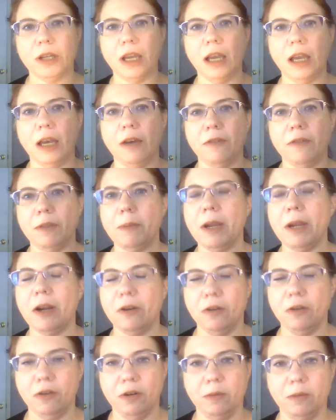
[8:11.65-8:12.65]
of the
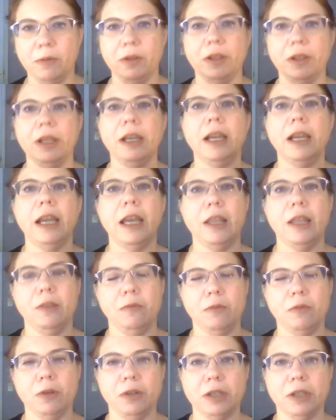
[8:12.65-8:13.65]
paranormal and the
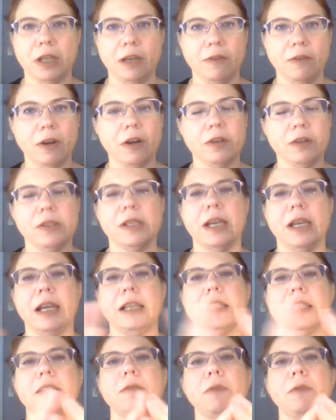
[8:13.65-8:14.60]
world of hard science.